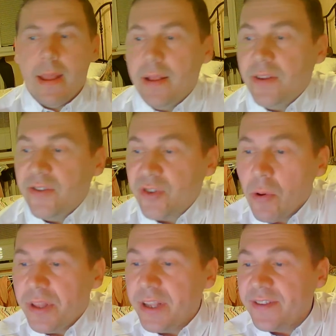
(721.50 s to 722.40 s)

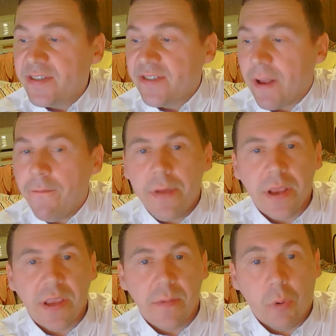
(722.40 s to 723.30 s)
So this is
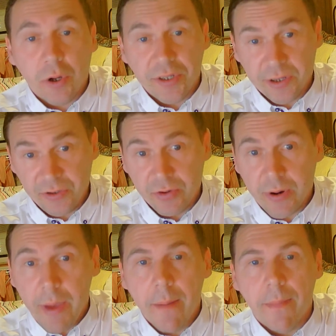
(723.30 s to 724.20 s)
something important to
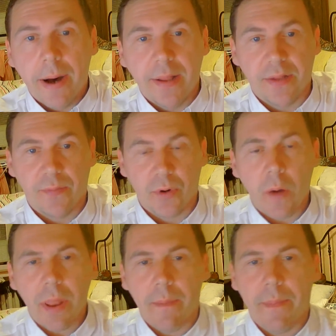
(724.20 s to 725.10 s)
remember, that
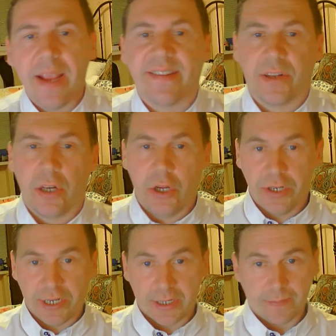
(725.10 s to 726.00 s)
problem-based
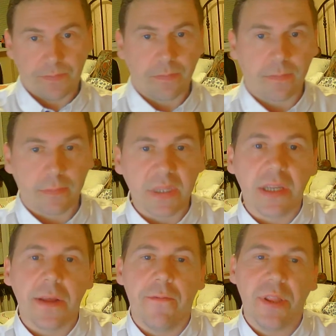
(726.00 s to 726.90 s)
learning,
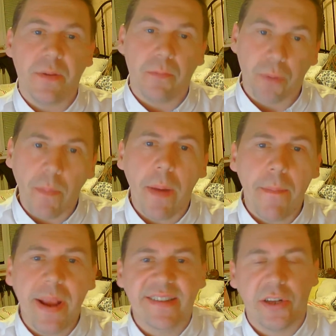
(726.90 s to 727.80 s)
within
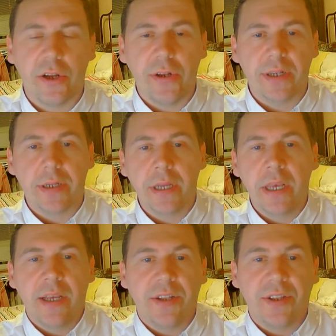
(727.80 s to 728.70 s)
problem-based learning,
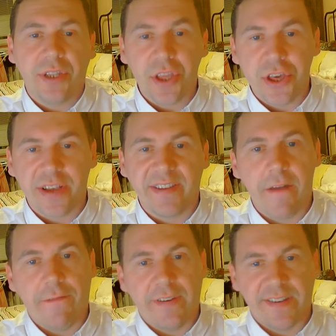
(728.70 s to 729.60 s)
teachers
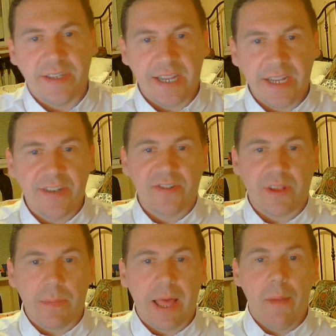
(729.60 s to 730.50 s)
and facilitators
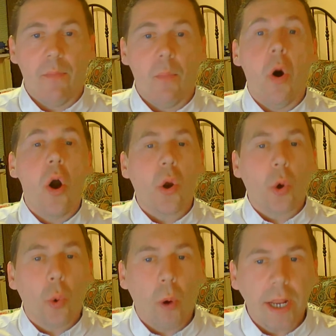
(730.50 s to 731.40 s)
apply more
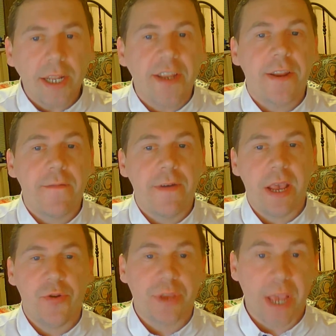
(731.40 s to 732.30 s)
qualitative
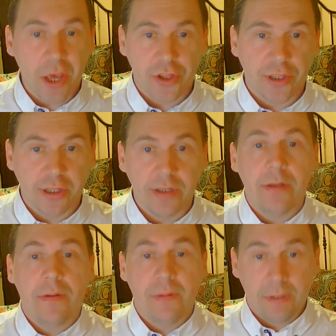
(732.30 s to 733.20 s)
educational
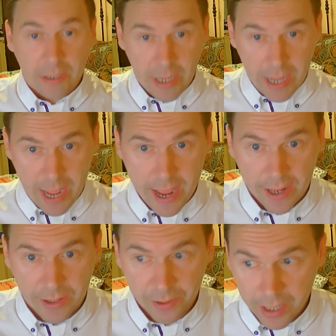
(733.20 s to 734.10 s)

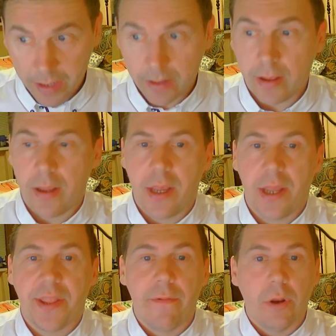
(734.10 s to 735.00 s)
and
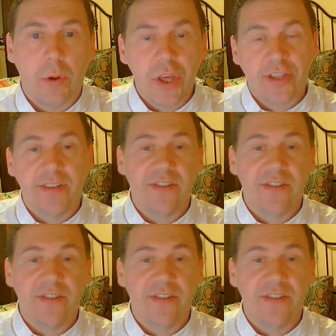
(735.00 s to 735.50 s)
evaluation